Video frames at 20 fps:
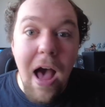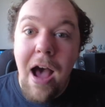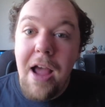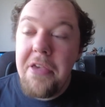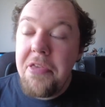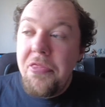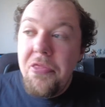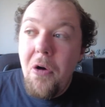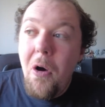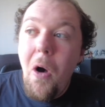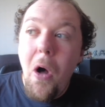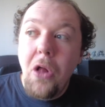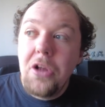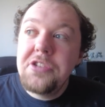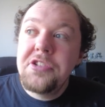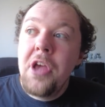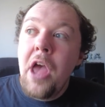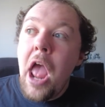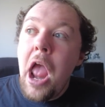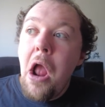I
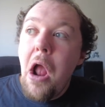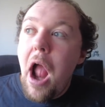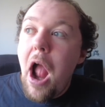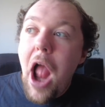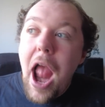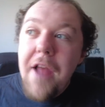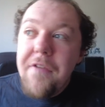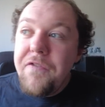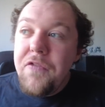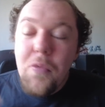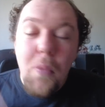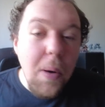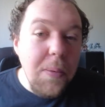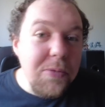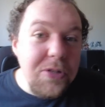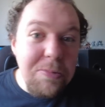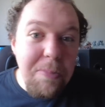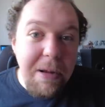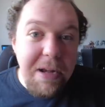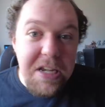thought everyone
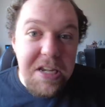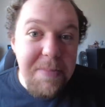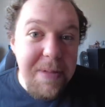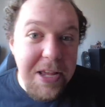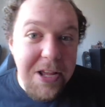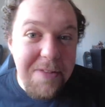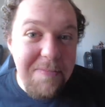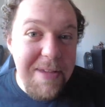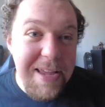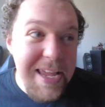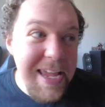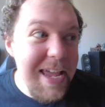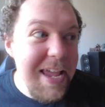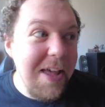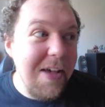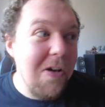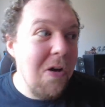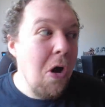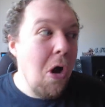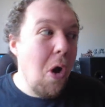was meant to be coming
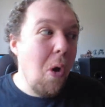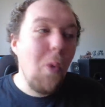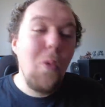here.